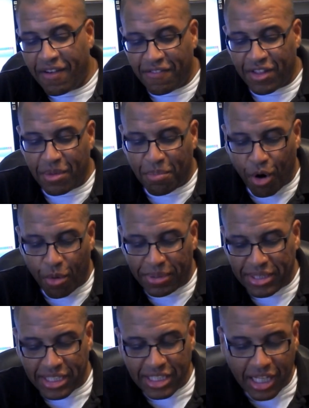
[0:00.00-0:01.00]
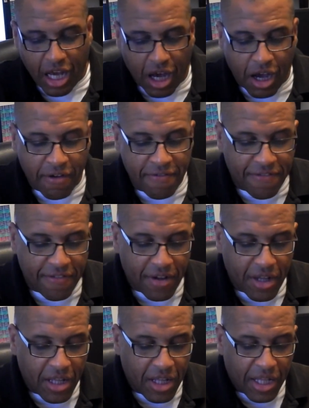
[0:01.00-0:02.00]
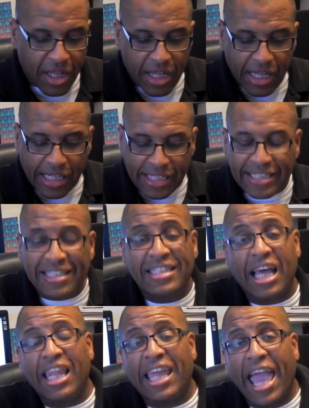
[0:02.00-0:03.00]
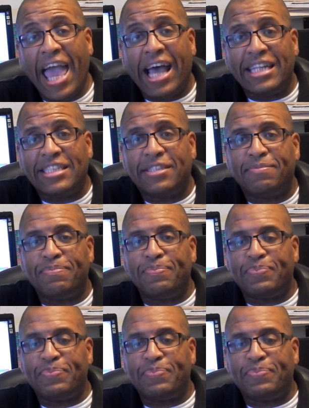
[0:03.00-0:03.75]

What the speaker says: for the purposes of selling ads.